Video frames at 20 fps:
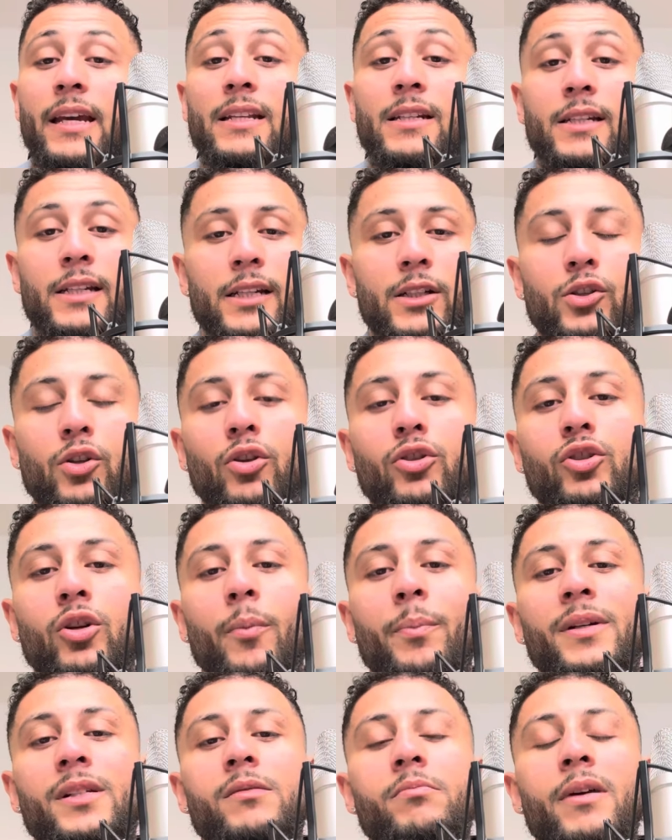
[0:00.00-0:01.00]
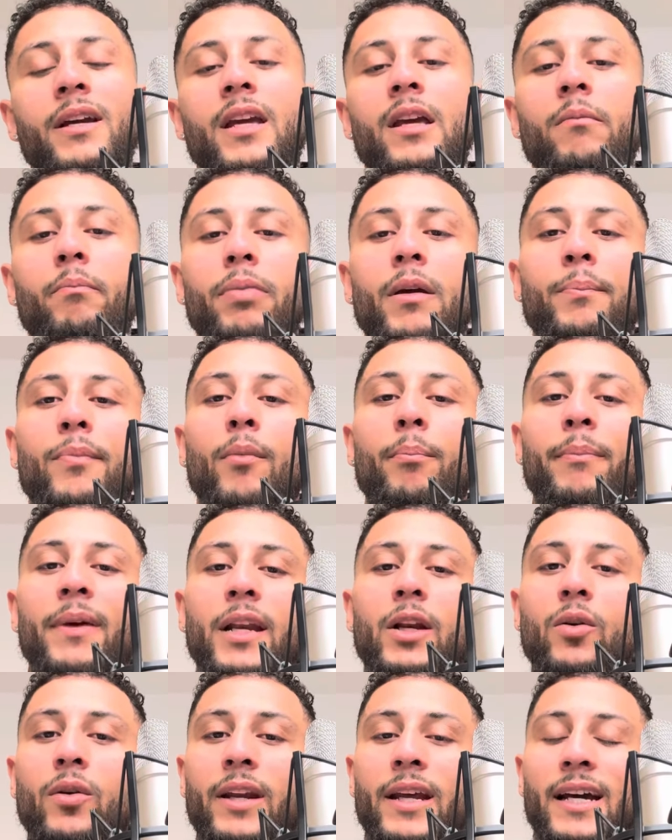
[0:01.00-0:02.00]
TikTok Shop is making people
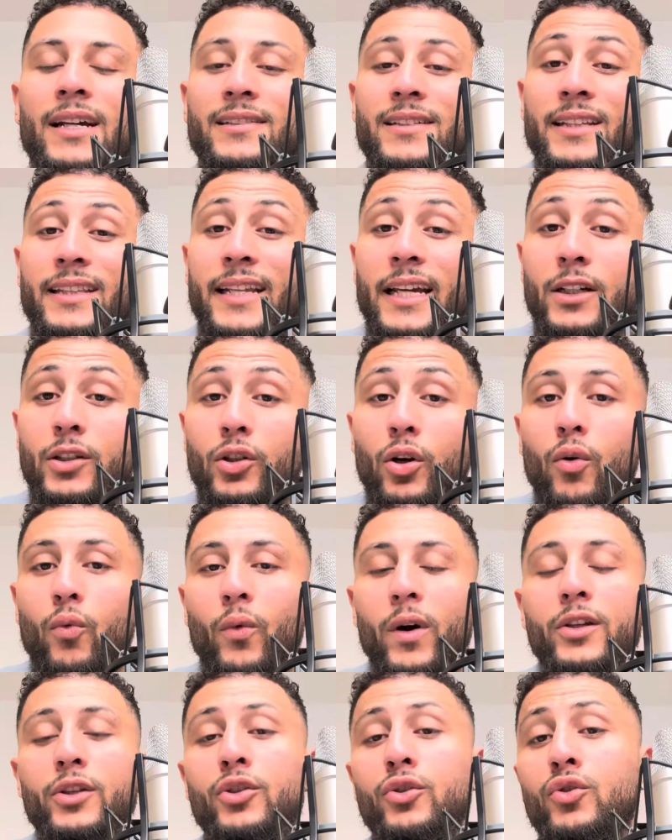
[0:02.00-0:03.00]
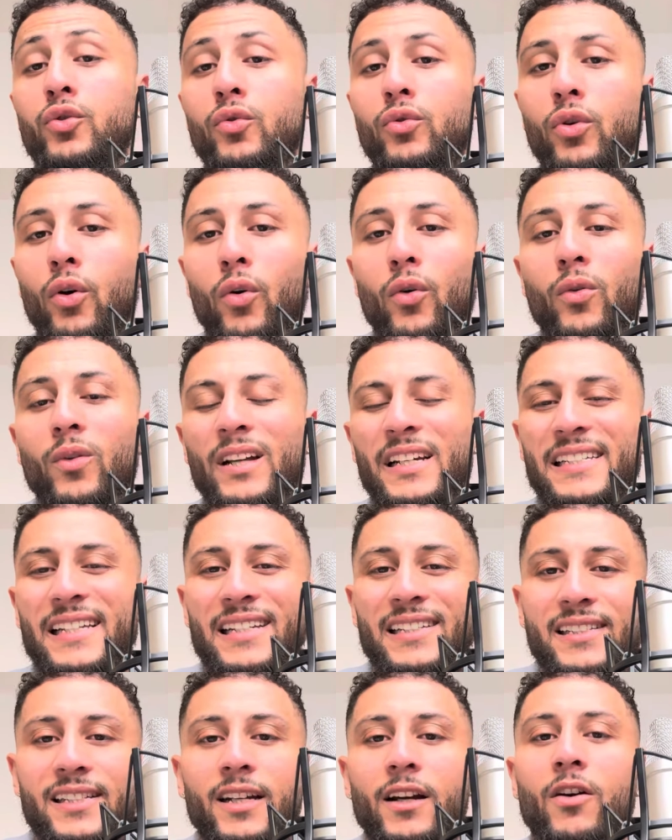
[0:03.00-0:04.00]
millionaires and they don't want you to know. It's a
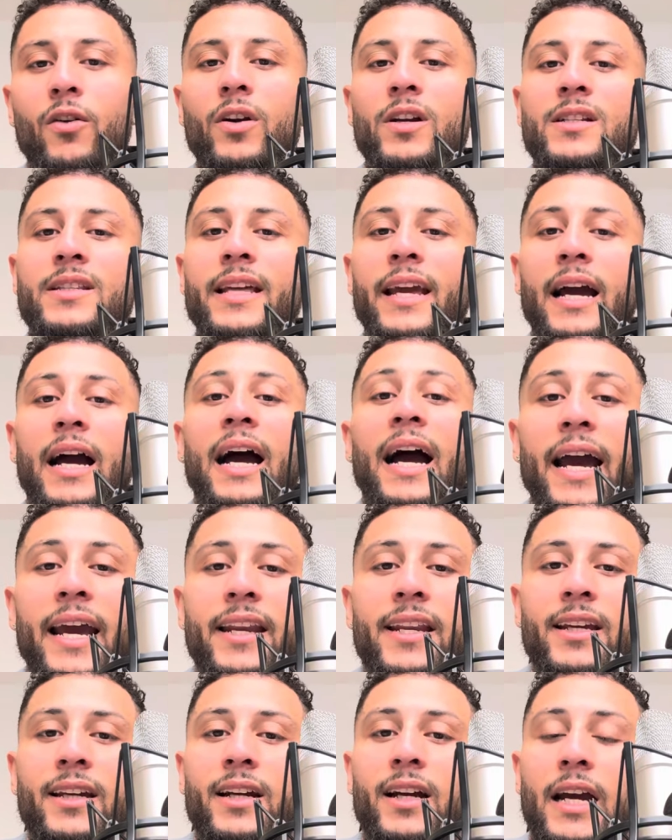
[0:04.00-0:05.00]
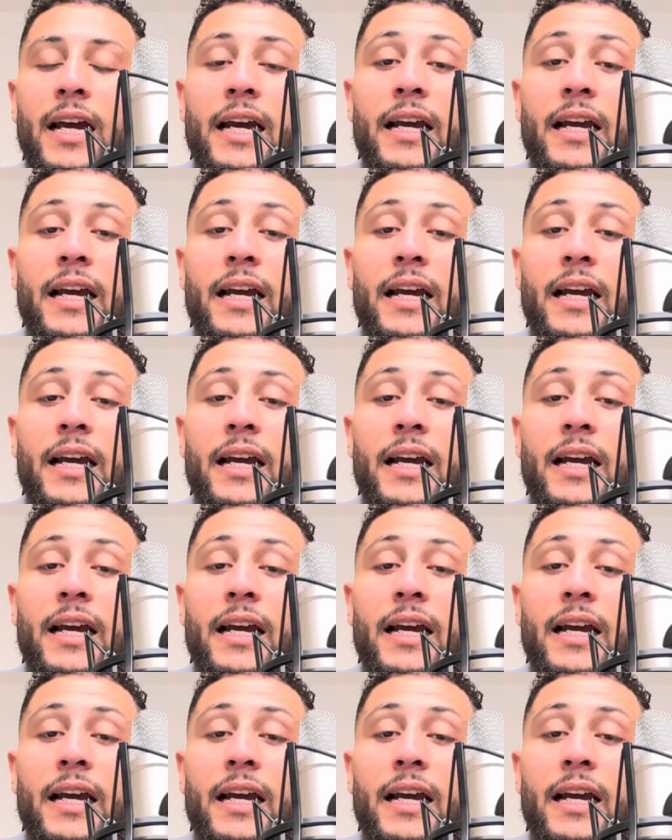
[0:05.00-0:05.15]
secret. They're hiding.